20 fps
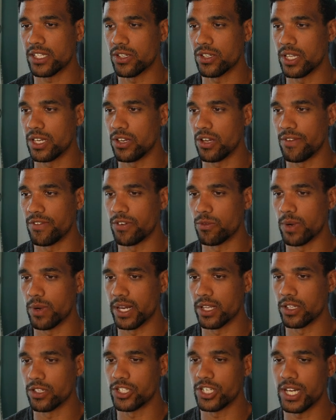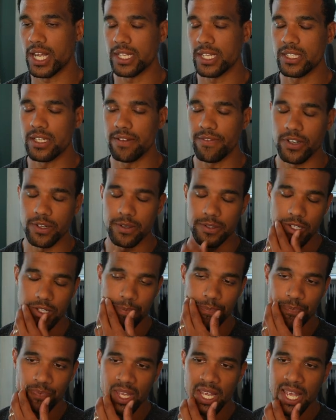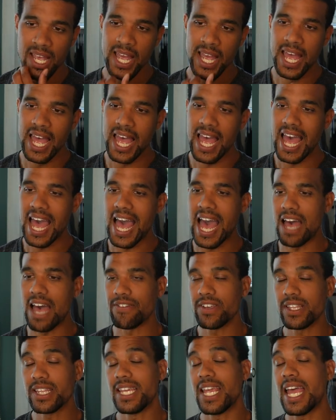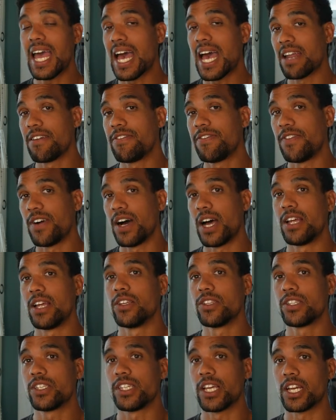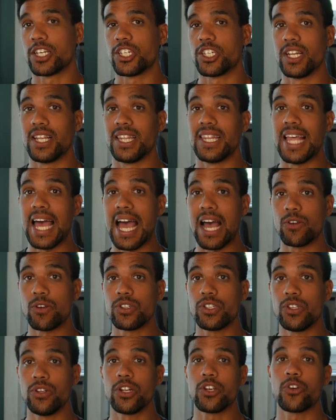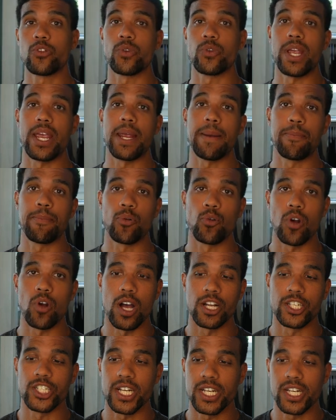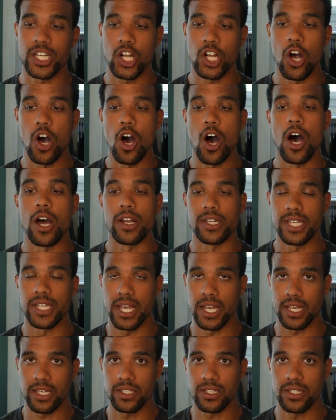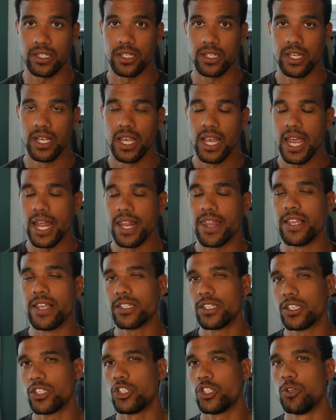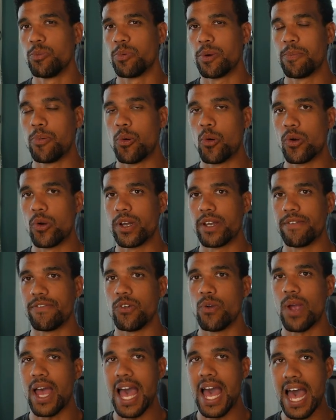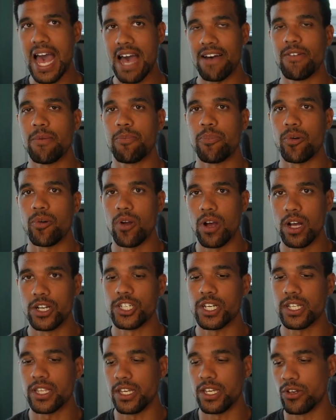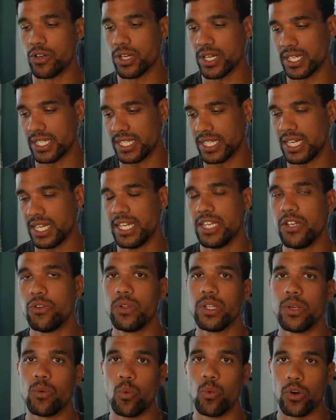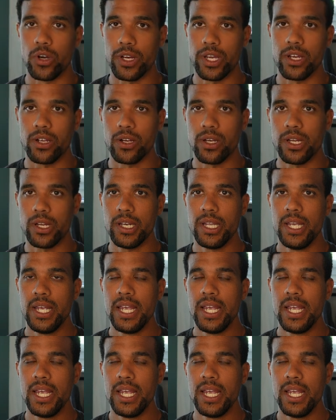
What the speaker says: So then you have your regular chat stuff here. Having the add files section allows you to create project context. And this is super important if you have a project that you're continually working on